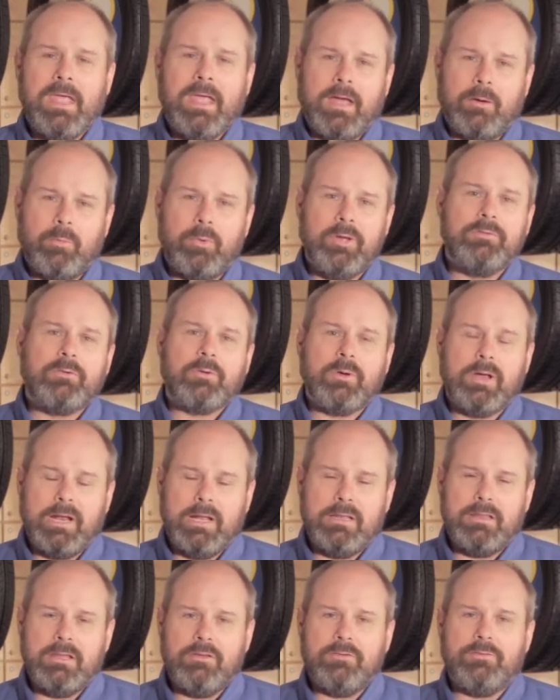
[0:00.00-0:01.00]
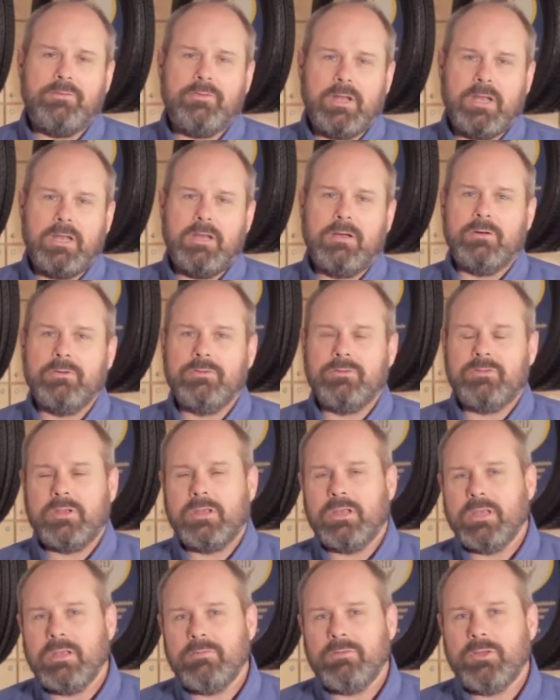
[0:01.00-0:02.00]
and we've created these videos to
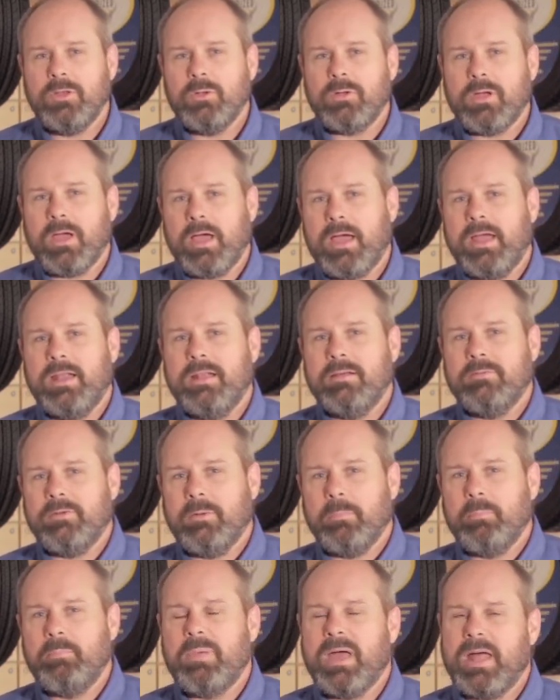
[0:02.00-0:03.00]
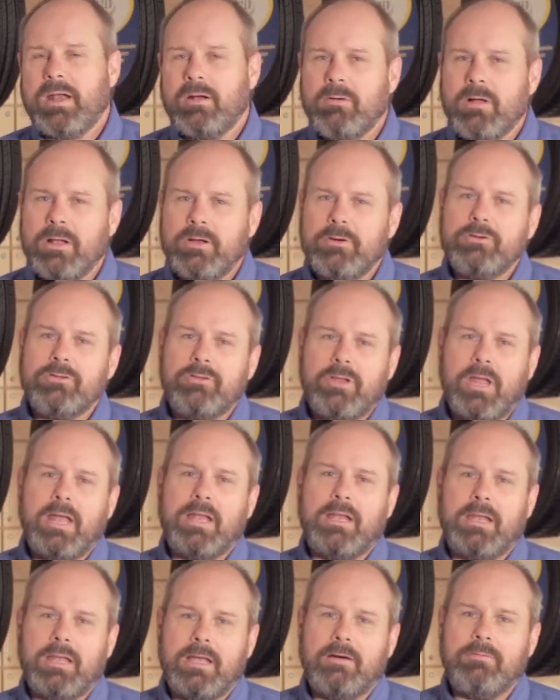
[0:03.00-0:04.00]
give you kind of a better
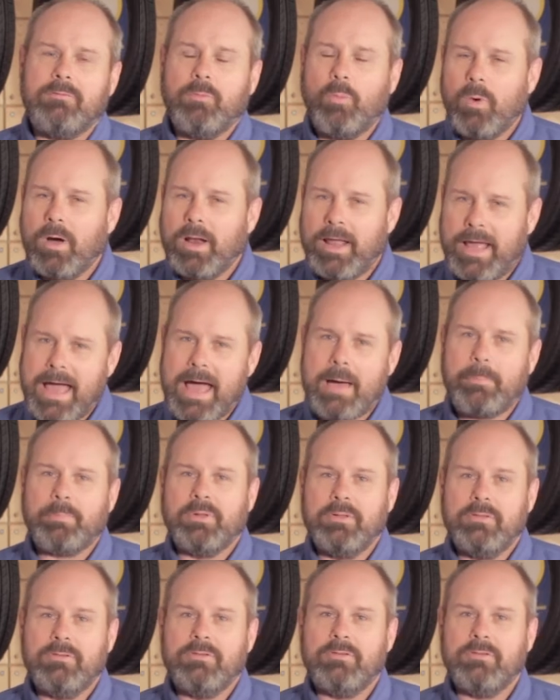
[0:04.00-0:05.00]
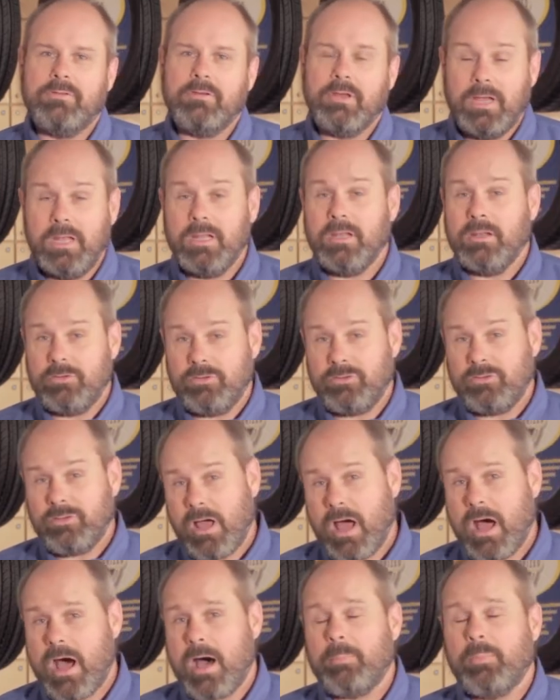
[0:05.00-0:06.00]
understanding of what happens in the
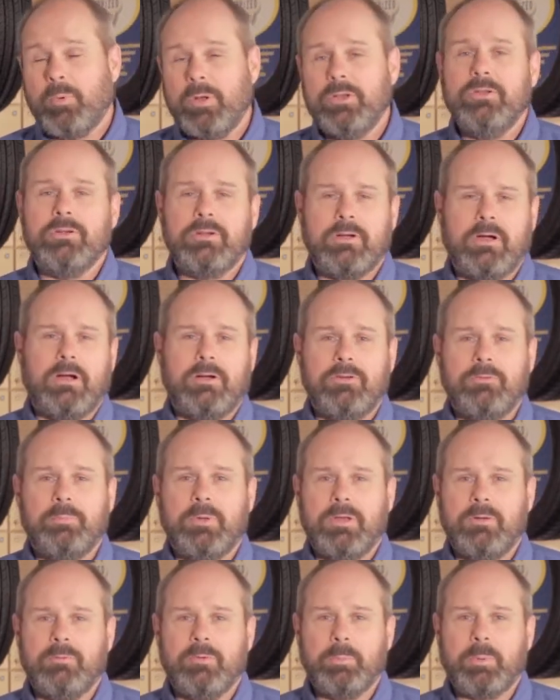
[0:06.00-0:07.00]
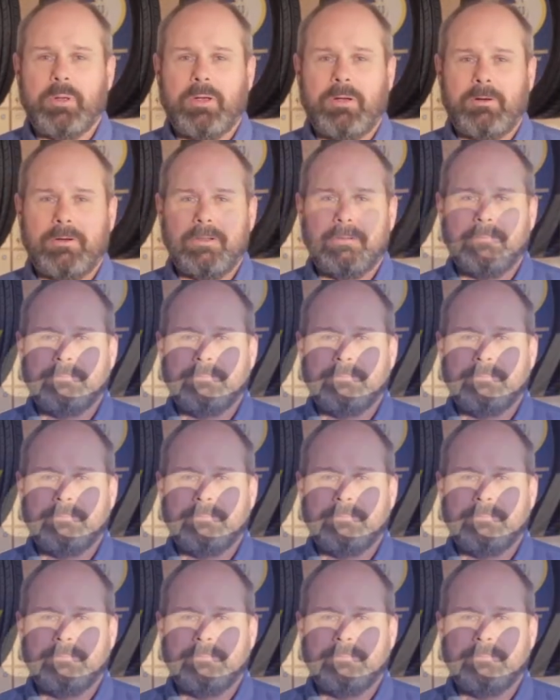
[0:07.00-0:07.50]
shop when your car is being repaired.